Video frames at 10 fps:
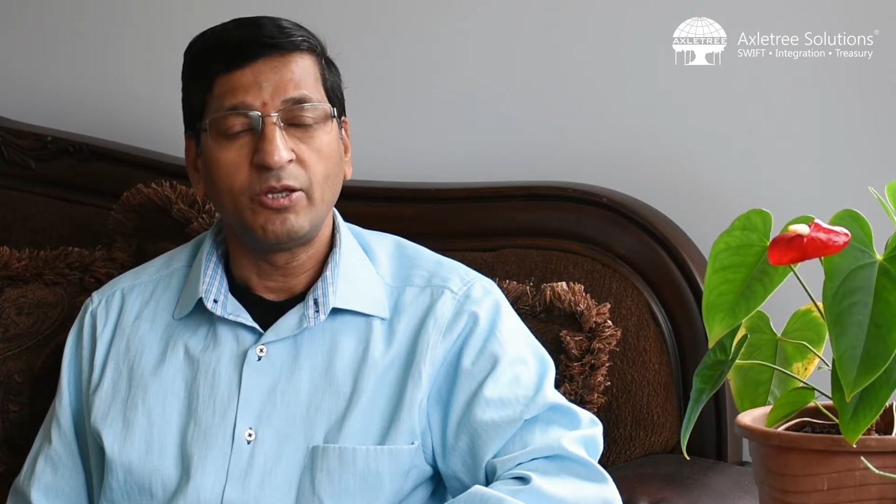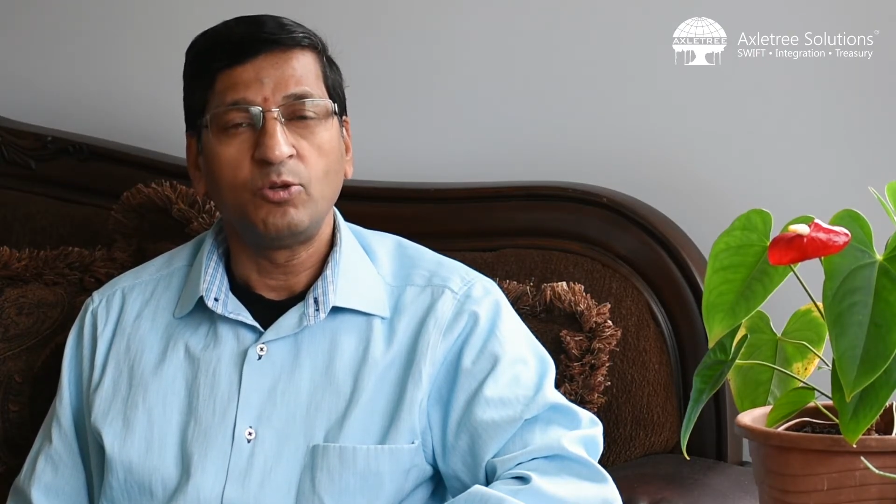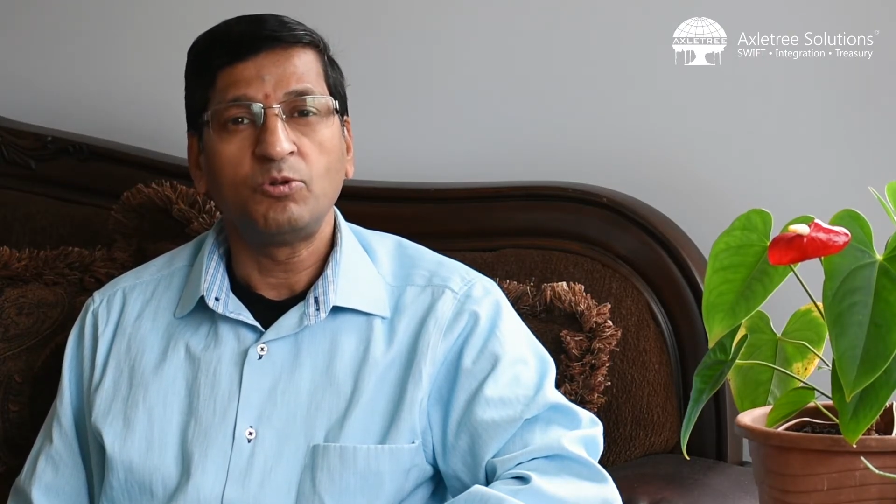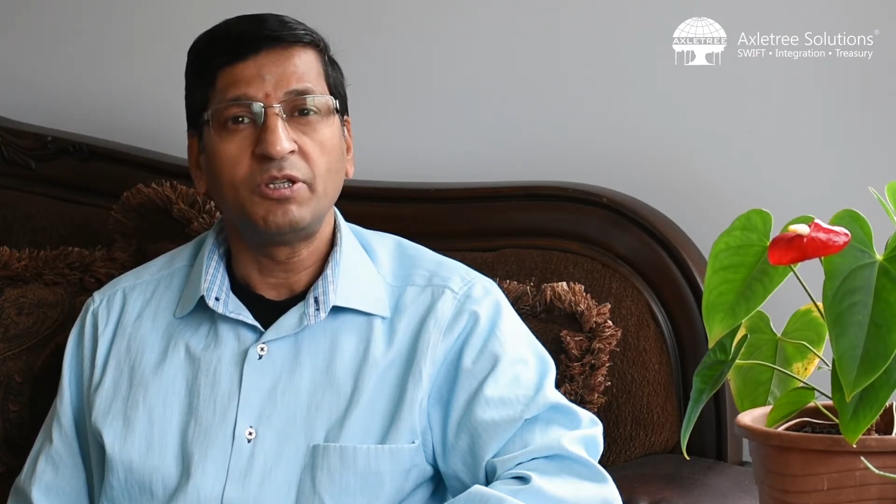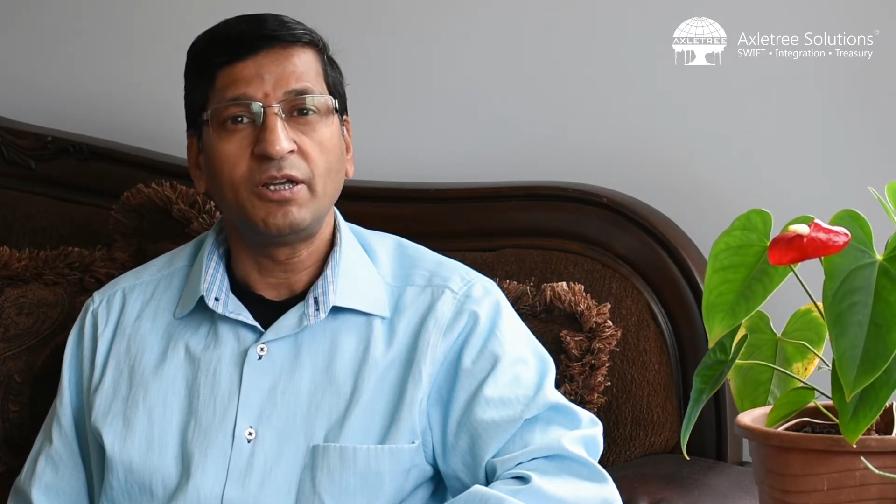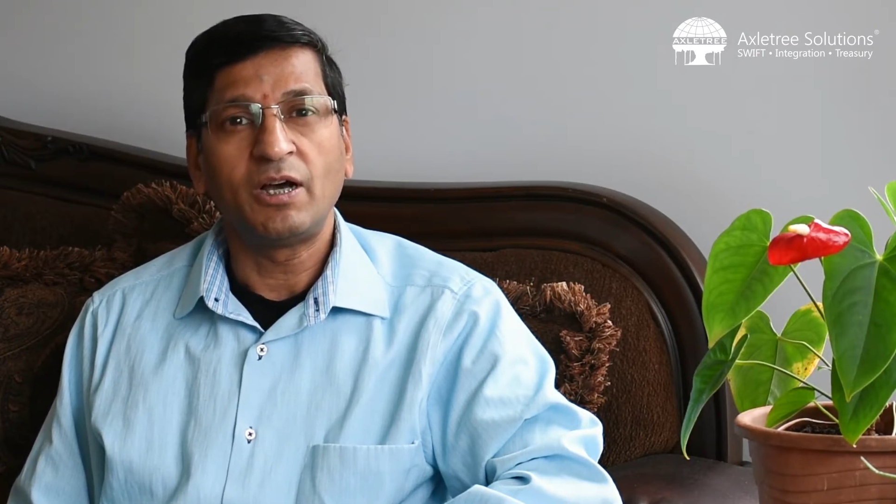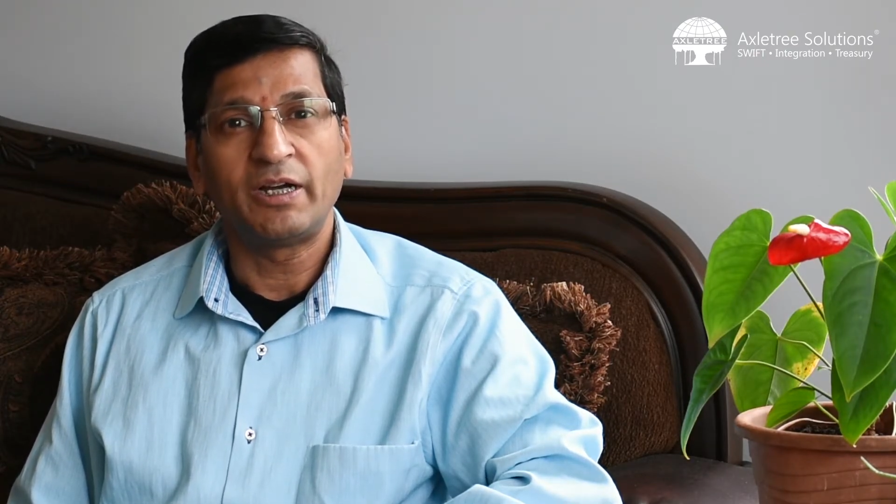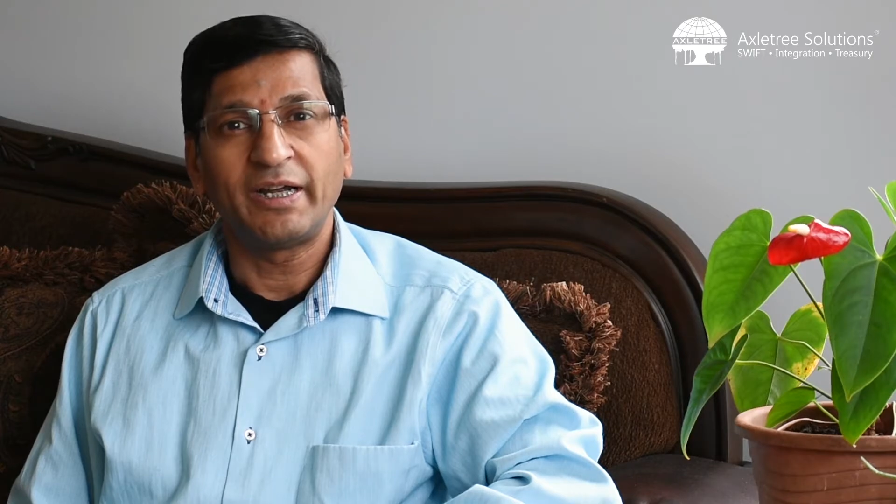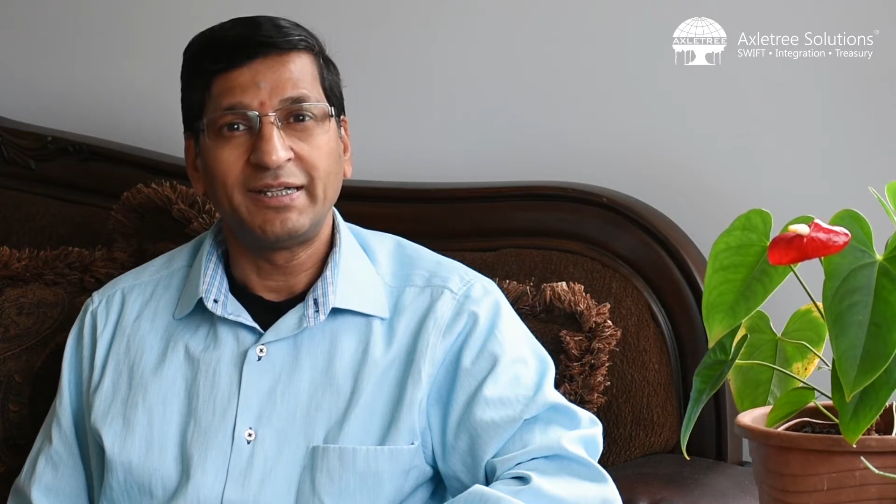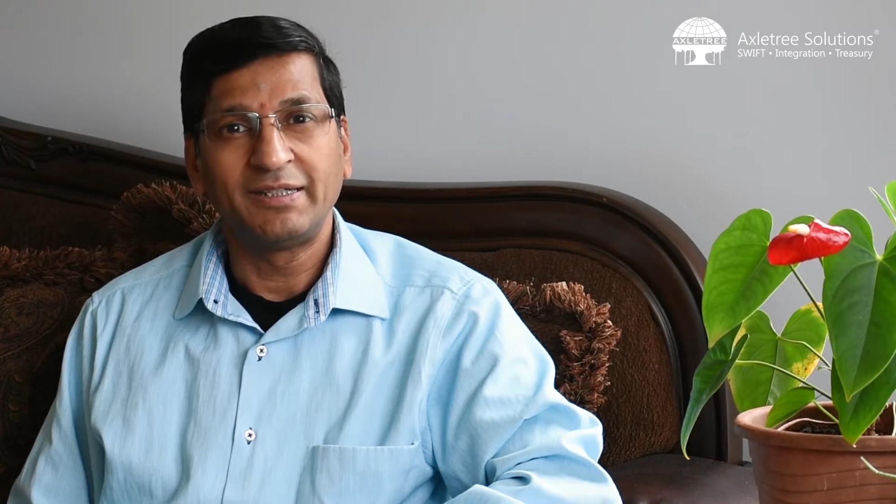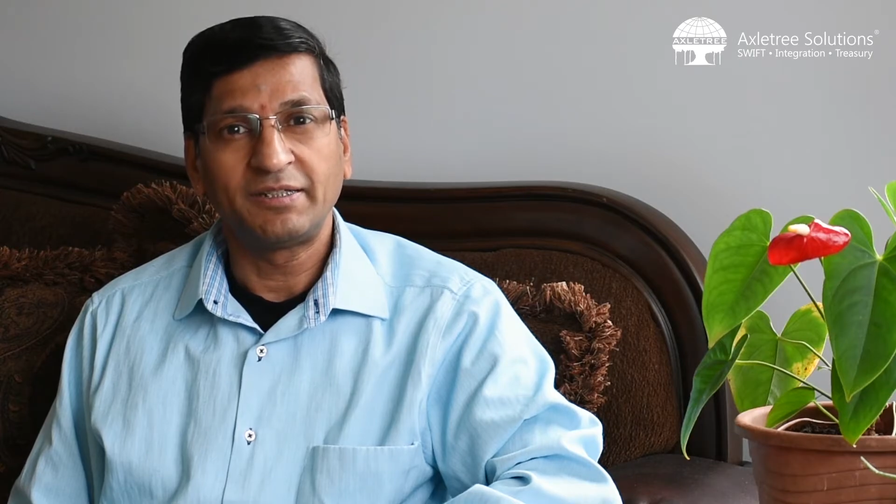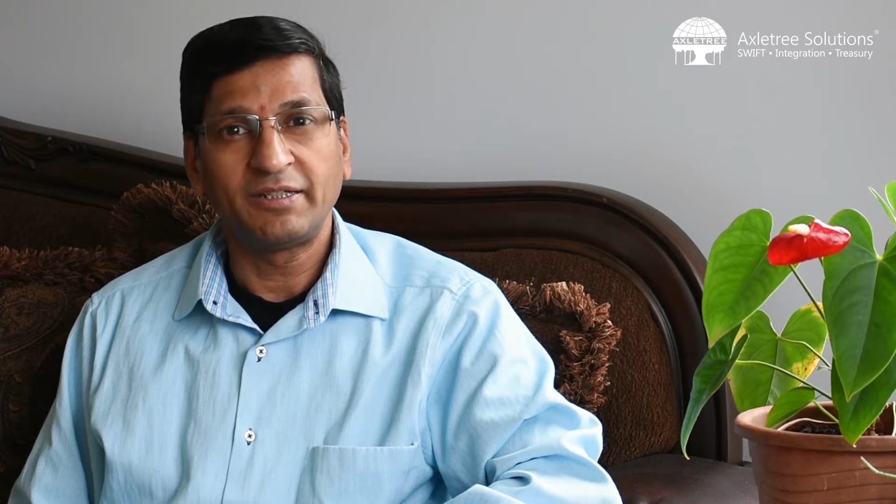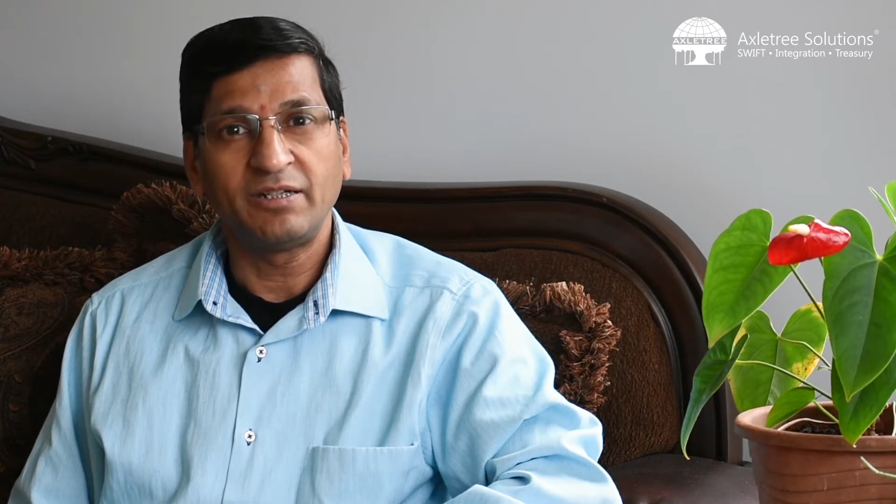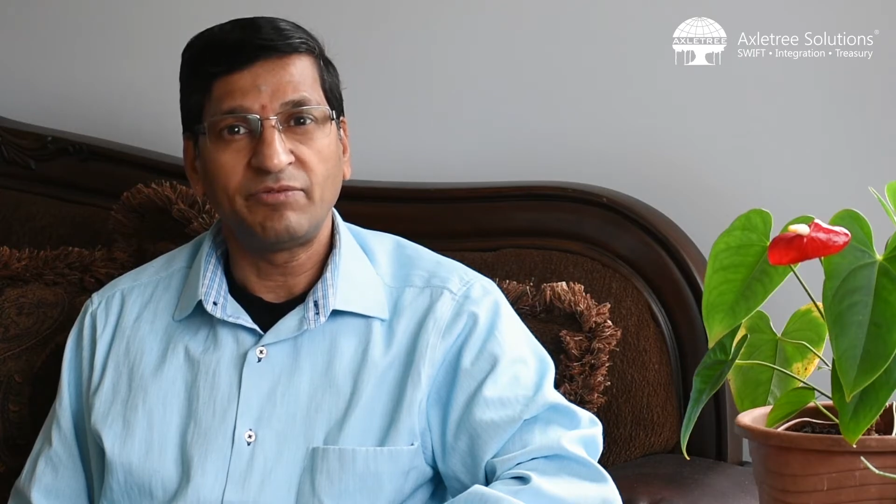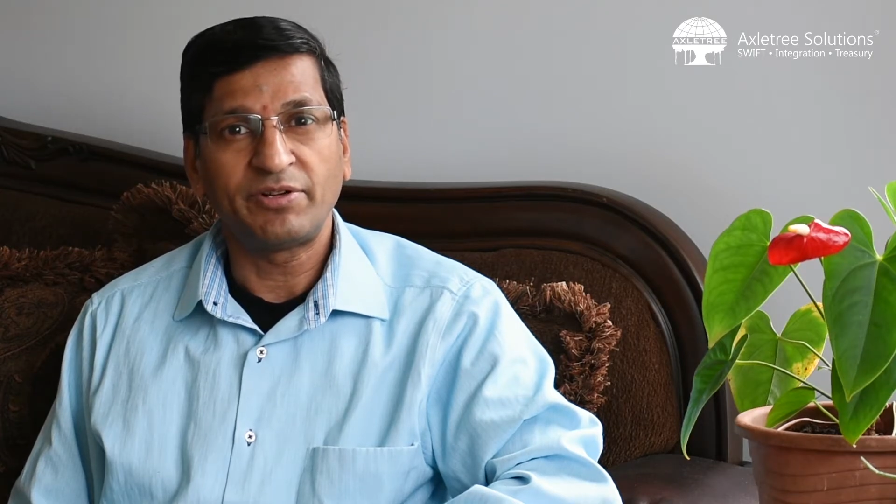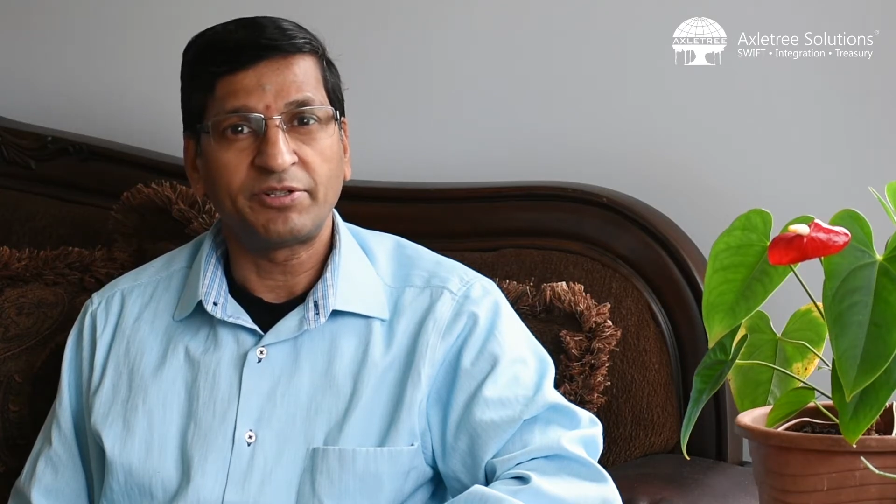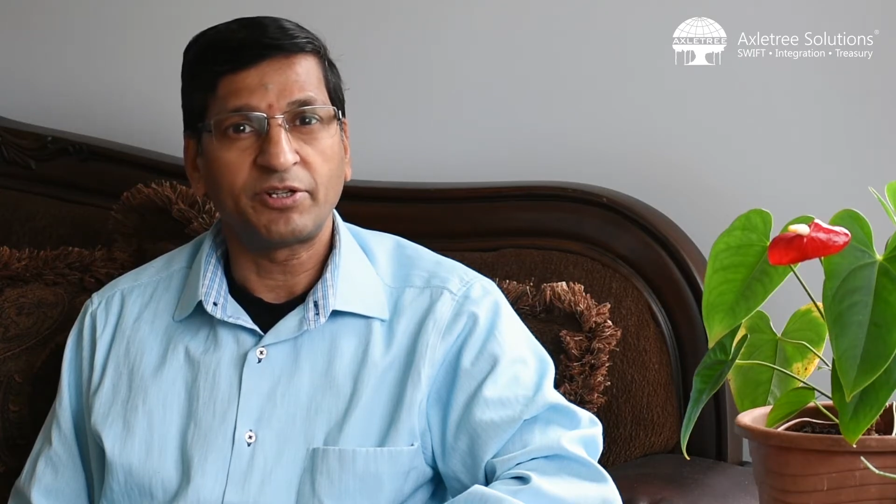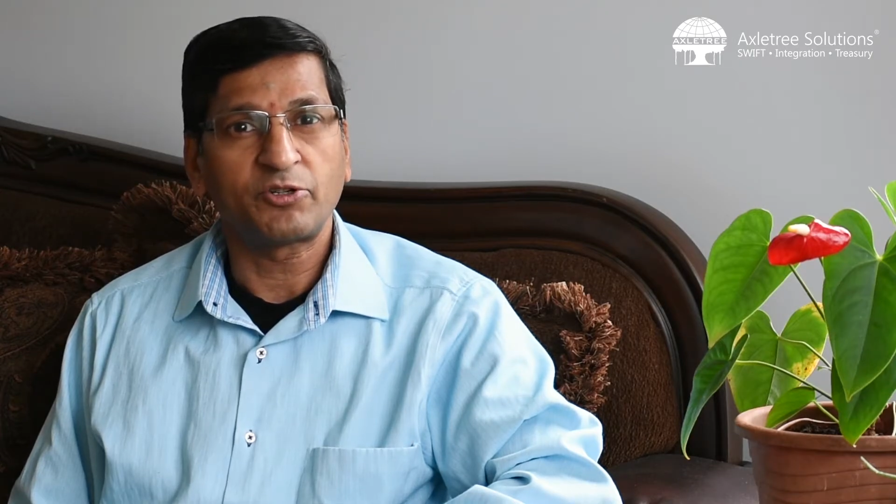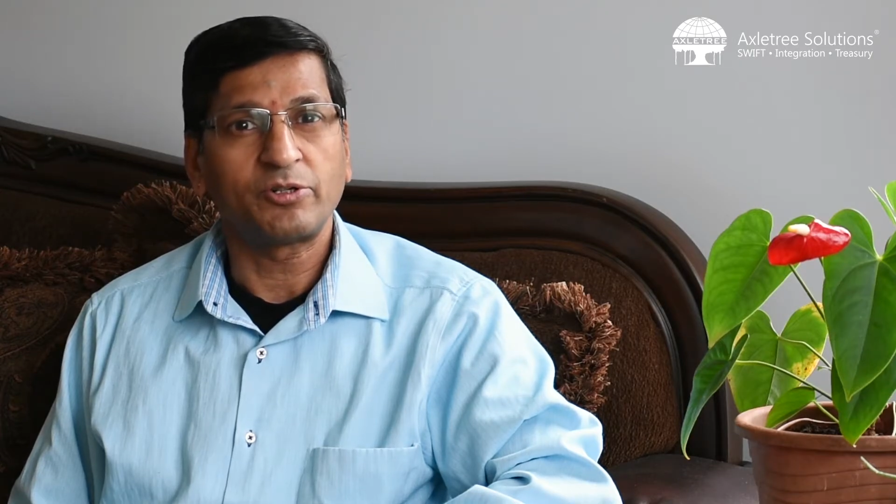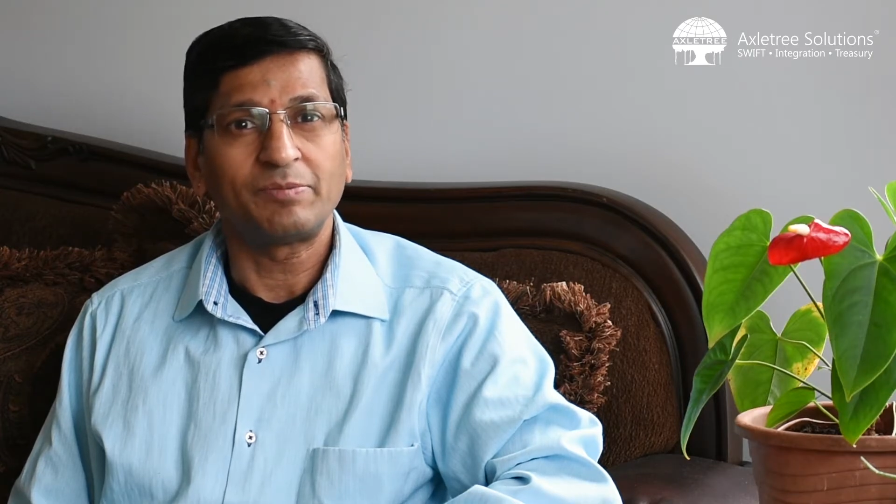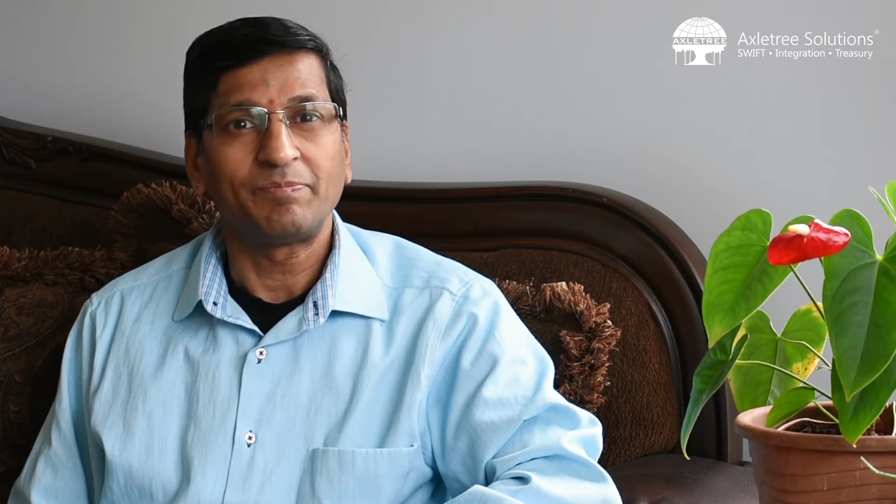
using our existing infrastructure.